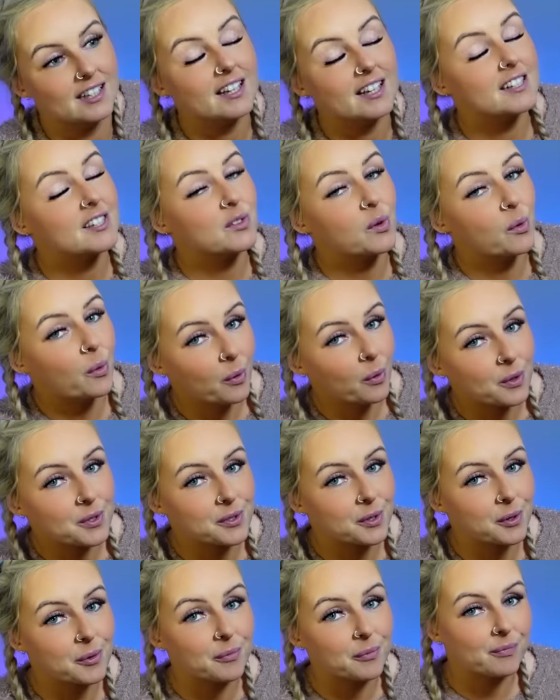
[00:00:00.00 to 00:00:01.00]
that's
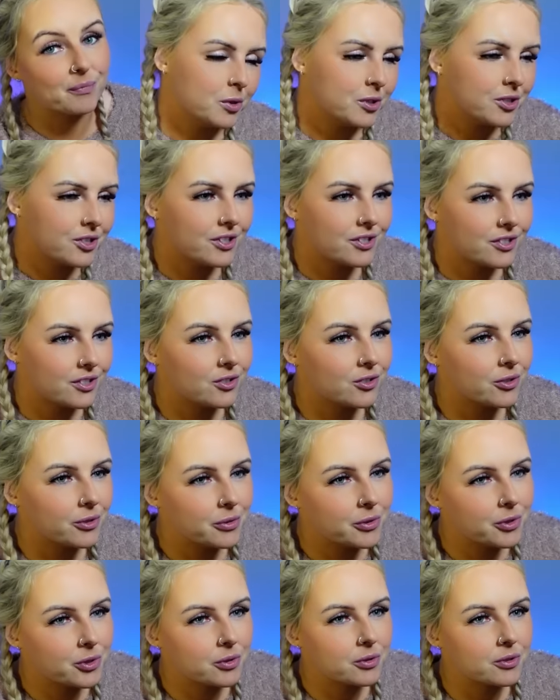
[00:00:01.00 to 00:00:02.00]
awesome. Was this a true
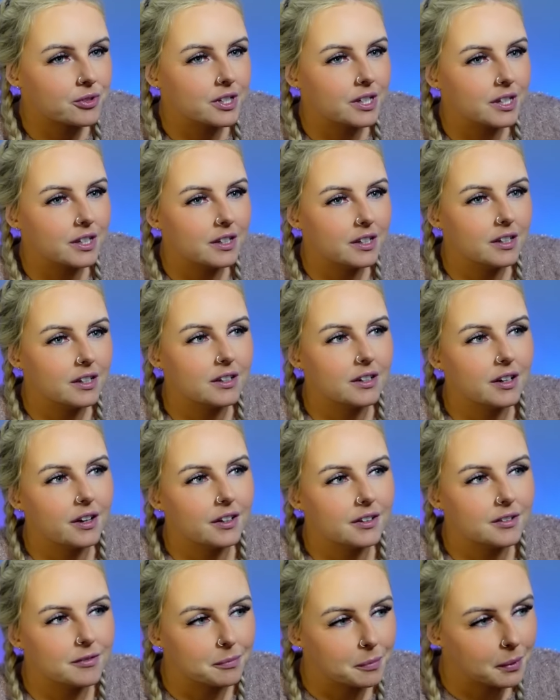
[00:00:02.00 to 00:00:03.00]
story? It
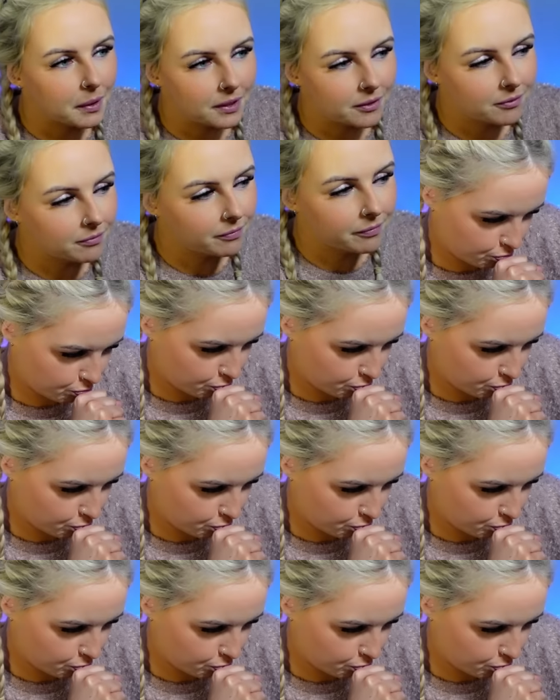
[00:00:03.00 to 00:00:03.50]
can't have been.